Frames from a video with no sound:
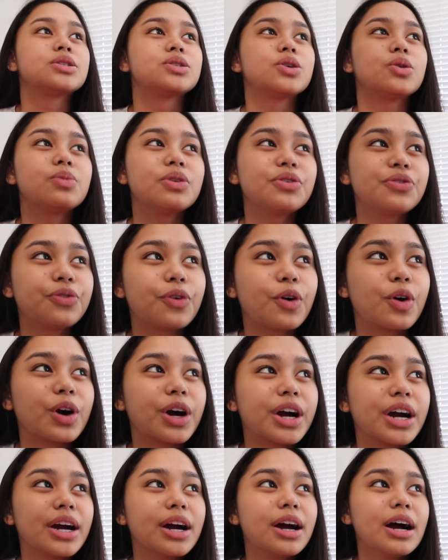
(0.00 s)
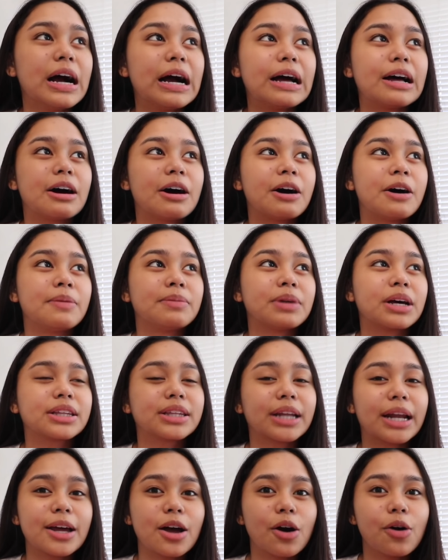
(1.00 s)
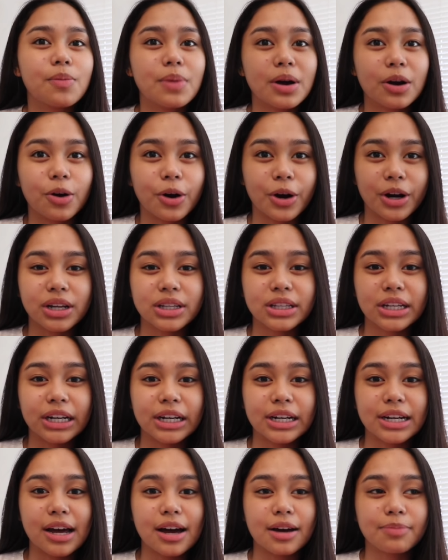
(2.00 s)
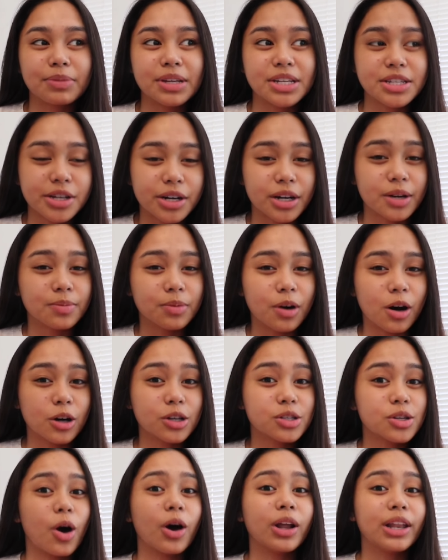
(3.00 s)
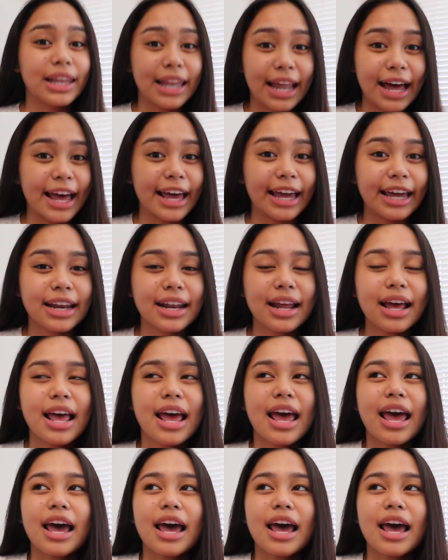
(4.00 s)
So before, nagtry ako mag-order ng mystery box online.